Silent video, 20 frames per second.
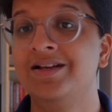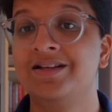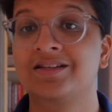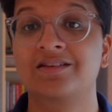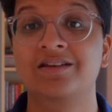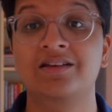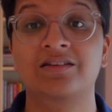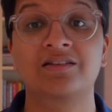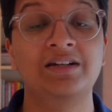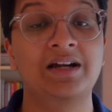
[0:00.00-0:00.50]

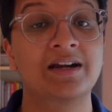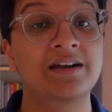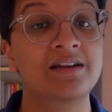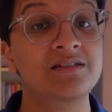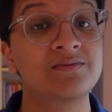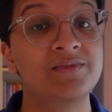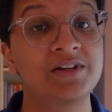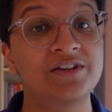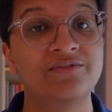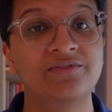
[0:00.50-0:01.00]
So yeah, so that
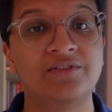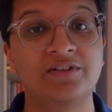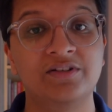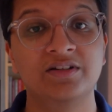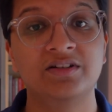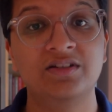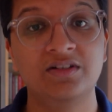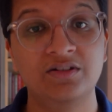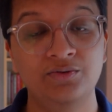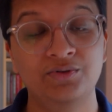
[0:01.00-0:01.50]
is my
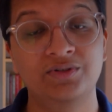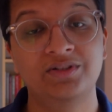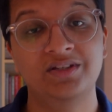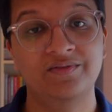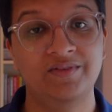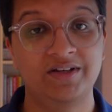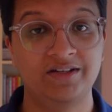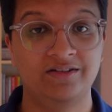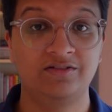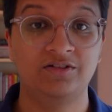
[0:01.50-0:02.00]
first two
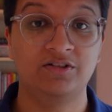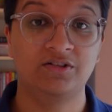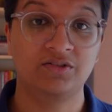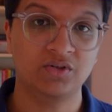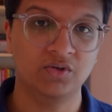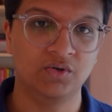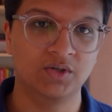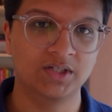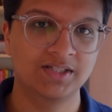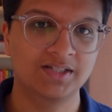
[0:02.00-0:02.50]
semesters
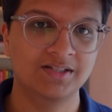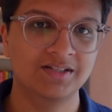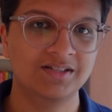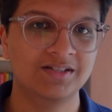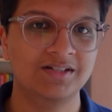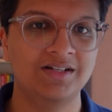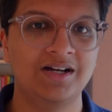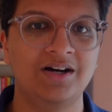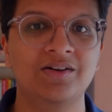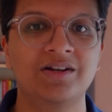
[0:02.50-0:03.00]

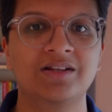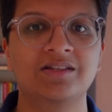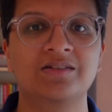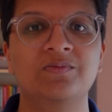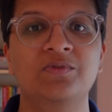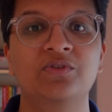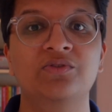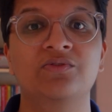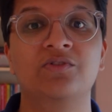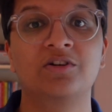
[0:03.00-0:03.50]
courses. Now let's
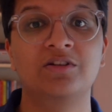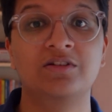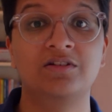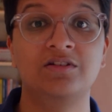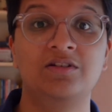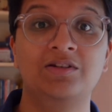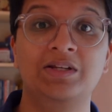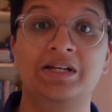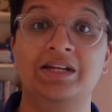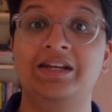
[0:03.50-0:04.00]
move on
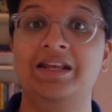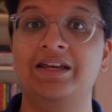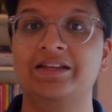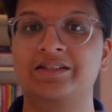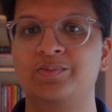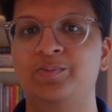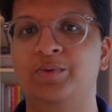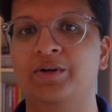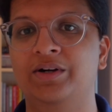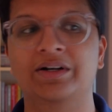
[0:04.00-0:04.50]
to the
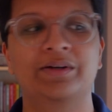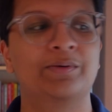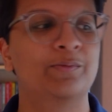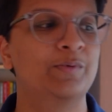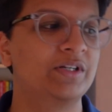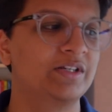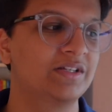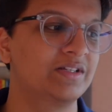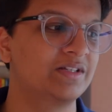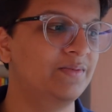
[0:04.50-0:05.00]
next part,
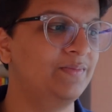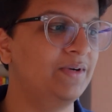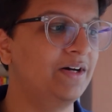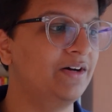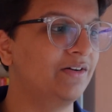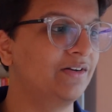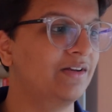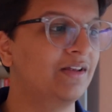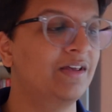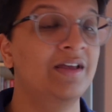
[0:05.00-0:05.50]
which is
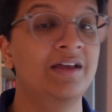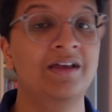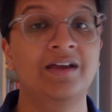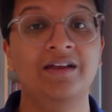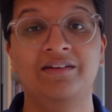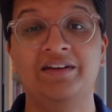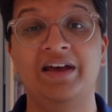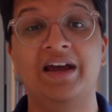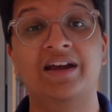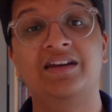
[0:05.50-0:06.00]
about
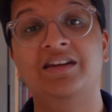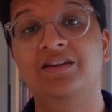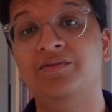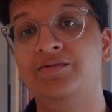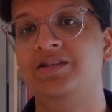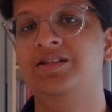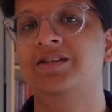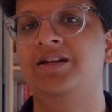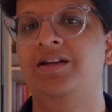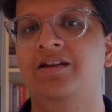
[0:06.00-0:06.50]
the
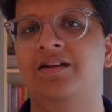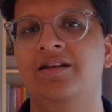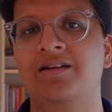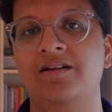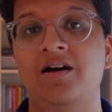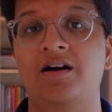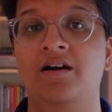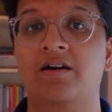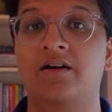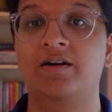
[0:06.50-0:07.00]
activities that I did
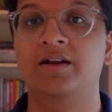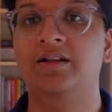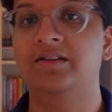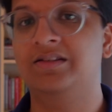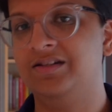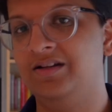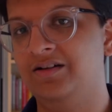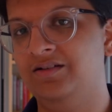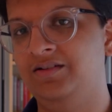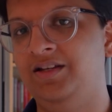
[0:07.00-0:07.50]
other than
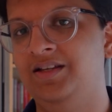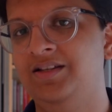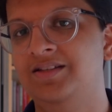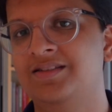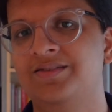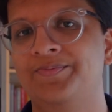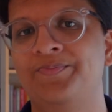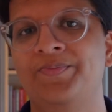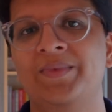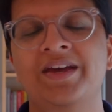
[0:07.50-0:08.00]

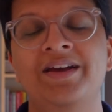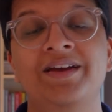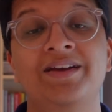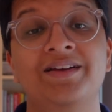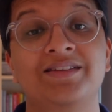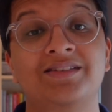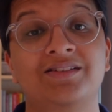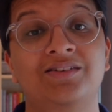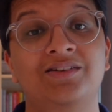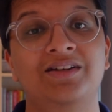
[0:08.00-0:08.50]
studies.
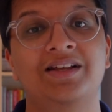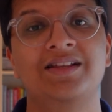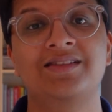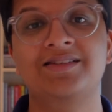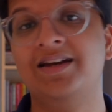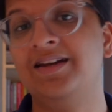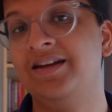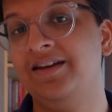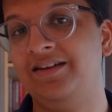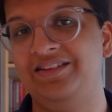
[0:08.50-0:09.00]
So let's
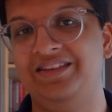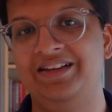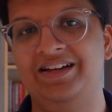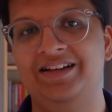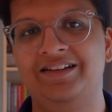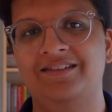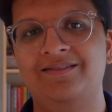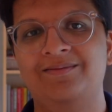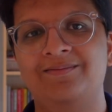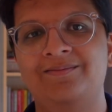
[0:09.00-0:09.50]
get into that.